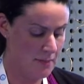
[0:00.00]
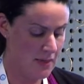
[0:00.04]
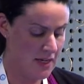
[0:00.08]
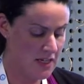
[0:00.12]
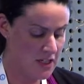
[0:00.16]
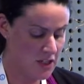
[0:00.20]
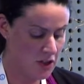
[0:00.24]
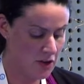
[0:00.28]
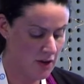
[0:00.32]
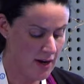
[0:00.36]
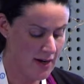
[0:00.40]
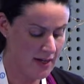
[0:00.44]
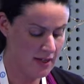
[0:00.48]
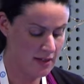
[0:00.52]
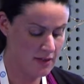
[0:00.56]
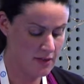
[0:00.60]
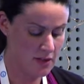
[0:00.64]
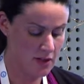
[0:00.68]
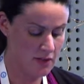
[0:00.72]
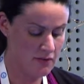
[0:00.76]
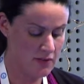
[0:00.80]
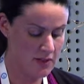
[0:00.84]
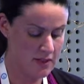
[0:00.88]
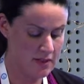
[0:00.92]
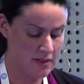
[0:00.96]
Integrating
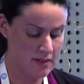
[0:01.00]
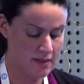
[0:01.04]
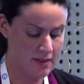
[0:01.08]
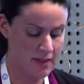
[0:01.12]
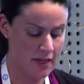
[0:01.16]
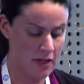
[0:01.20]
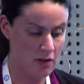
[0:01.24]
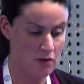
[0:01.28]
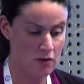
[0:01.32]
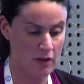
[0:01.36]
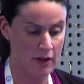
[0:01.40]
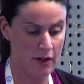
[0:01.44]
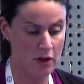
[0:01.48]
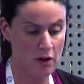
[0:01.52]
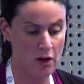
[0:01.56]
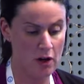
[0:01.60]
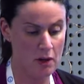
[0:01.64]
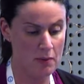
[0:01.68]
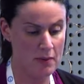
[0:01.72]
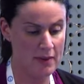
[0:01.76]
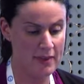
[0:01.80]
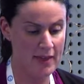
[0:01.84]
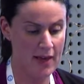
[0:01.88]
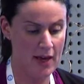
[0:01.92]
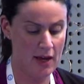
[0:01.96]
services cannot
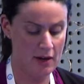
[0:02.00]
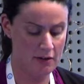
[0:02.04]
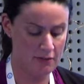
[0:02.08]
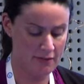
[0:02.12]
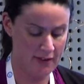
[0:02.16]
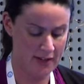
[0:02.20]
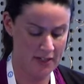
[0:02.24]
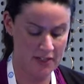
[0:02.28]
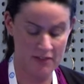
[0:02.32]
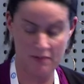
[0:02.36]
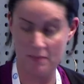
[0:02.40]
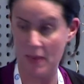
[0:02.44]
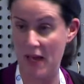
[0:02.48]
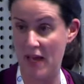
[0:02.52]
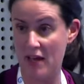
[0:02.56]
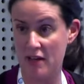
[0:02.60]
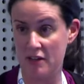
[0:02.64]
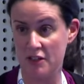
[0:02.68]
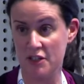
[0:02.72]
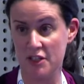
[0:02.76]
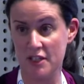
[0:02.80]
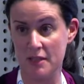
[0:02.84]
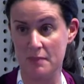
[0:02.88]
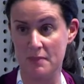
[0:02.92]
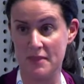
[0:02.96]
occur without effective
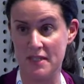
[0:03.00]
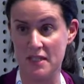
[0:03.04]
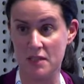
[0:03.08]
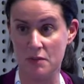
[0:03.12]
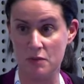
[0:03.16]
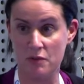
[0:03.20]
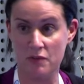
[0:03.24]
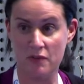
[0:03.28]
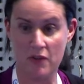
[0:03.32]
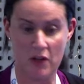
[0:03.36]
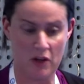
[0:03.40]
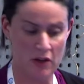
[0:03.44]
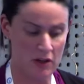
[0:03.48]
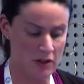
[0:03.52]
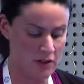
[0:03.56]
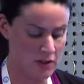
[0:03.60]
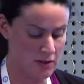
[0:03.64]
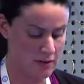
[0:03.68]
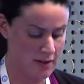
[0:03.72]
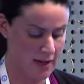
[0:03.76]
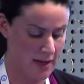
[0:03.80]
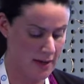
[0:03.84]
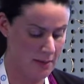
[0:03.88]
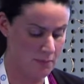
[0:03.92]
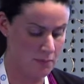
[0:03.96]
partnerships, as we've heard
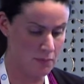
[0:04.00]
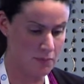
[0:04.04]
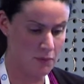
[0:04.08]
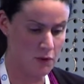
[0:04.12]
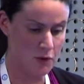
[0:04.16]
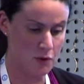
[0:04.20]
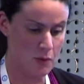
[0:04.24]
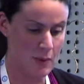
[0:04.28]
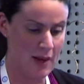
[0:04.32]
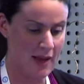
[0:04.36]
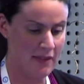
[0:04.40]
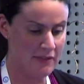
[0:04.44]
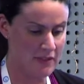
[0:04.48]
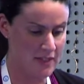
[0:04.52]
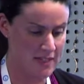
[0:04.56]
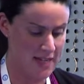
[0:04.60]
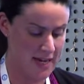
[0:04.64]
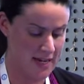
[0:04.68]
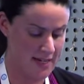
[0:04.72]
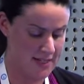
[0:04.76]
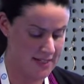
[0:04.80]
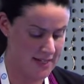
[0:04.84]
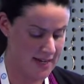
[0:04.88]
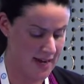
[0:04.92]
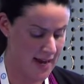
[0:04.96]
throughout the
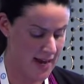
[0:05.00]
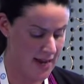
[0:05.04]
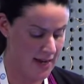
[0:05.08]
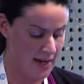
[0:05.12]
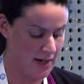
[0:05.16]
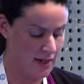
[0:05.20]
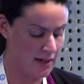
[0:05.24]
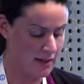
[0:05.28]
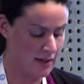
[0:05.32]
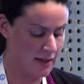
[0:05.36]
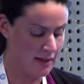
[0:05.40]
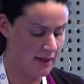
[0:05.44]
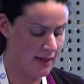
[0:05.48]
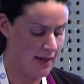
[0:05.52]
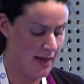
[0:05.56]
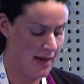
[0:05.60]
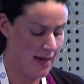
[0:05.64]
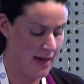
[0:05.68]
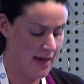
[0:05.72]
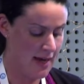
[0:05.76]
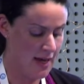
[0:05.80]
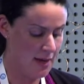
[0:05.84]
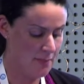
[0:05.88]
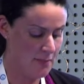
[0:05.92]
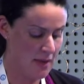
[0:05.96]
day today,
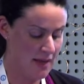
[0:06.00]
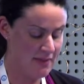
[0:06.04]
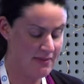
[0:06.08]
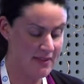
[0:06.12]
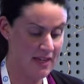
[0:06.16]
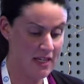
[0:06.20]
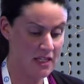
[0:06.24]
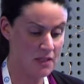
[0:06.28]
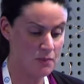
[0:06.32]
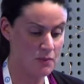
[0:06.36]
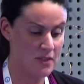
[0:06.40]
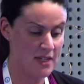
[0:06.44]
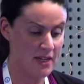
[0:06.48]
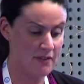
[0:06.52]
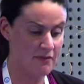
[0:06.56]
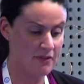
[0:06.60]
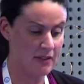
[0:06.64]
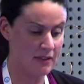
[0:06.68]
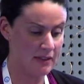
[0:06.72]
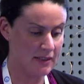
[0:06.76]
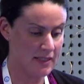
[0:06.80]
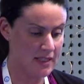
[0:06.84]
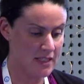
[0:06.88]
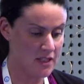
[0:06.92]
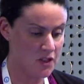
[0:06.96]
and these were
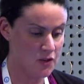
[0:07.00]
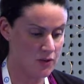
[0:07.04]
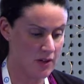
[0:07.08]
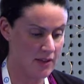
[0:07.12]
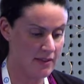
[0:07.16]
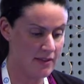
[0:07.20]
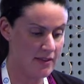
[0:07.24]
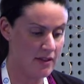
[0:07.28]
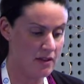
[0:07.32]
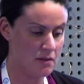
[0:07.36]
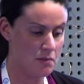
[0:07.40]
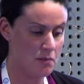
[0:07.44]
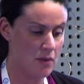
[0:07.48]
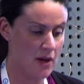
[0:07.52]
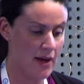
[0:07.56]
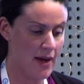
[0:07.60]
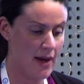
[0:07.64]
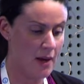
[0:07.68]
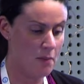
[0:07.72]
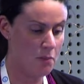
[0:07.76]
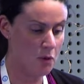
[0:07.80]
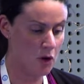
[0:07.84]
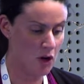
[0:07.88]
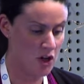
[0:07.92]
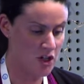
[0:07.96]
definitely strengthened by
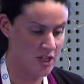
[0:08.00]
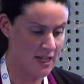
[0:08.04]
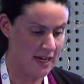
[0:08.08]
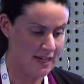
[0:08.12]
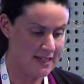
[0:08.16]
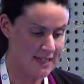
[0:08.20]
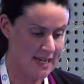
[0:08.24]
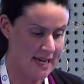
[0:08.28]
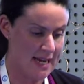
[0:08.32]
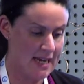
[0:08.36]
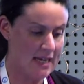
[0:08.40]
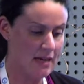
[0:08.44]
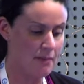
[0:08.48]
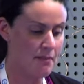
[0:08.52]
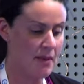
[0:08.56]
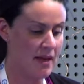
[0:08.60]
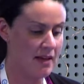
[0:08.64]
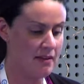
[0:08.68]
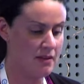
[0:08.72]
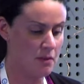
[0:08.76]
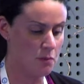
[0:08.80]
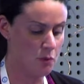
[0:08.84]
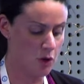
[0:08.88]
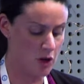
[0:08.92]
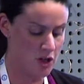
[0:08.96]
our project team
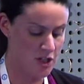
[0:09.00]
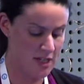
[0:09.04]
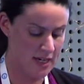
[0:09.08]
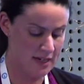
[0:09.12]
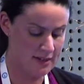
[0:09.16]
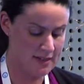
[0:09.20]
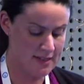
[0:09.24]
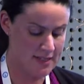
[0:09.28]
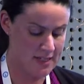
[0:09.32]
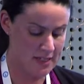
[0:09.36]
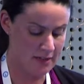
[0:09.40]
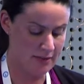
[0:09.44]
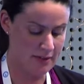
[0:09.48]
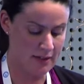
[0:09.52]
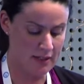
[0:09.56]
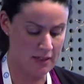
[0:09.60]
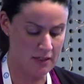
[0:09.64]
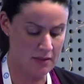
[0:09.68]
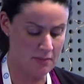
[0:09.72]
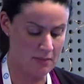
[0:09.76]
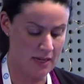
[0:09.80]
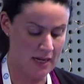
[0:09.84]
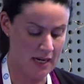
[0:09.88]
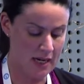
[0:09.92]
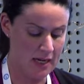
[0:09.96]
and the project steering
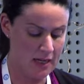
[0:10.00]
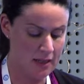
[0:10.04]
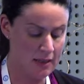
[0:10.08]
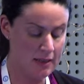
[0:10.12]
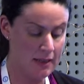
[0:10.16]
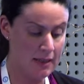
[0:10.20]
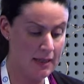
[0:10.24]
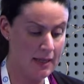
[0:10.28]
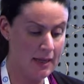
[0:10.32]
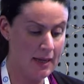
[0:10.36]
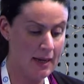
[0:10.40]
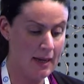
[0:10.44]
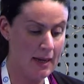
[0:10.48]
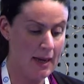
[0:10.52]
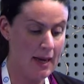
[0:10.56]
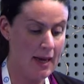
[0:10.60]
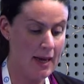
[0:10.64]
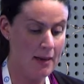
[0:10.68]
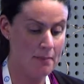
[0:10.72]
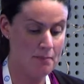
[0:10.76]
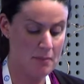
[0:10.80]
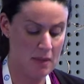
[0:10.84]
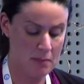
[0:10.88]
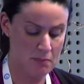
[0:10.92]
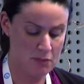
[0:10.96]
committee
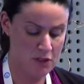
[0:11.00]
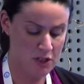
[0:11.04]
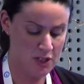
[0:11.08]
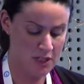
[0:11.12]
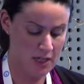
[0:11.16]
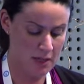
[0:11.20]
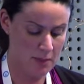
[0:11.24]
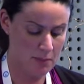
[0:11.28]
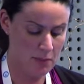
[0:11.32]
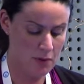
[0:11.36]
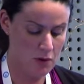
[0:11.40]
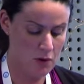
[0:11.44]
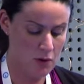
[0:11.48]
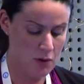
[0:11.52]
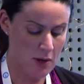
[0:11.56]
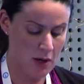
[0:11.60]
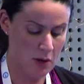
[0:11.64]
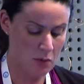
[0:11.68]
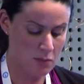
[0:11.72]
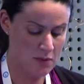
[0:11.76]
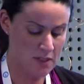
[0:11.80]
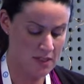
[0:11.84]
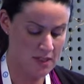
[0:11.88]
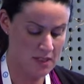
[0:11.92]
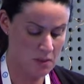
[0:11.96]
membership who
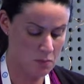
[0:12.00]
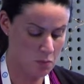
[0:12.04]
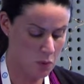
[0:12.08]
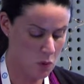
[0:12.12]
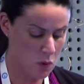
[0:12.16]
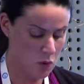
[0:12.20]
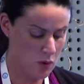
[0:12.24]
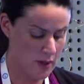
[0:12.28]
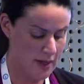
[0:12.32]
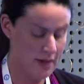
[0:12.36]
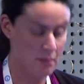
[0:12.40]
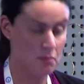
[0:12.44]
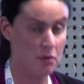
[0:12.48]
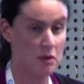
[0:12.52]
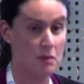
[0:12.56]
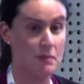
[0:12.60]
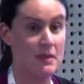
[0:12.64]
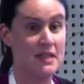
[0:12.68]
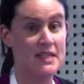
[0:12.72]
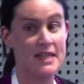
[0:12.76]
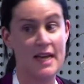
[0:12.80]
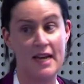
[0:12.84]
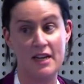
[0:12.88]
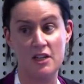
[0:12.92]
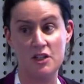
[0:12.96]
helped to support
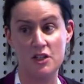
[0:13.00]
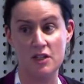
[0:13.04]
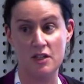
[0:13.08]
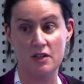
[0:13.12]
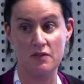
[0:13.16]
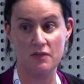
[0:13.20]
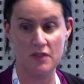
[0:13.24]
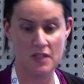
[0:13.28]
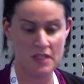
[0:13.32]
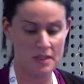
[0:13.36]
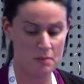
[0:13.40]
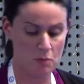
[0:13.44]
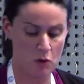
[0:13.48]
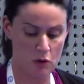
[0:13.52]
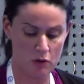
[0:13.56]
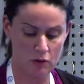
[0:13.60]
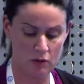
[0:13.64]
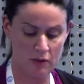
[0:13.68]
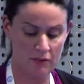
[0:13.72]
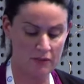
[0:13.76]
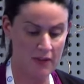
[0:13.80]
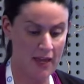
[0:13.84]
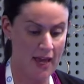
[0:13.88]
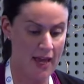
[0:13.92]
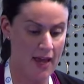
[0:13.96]
implementation of this
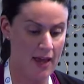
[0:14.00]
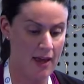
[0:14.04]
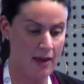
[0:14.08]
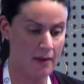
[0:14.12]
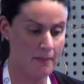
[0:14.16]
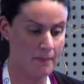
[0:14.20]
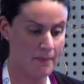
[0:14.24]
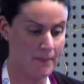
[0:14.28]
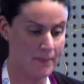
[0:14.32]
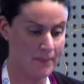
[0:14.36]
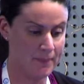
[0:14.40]
model of care.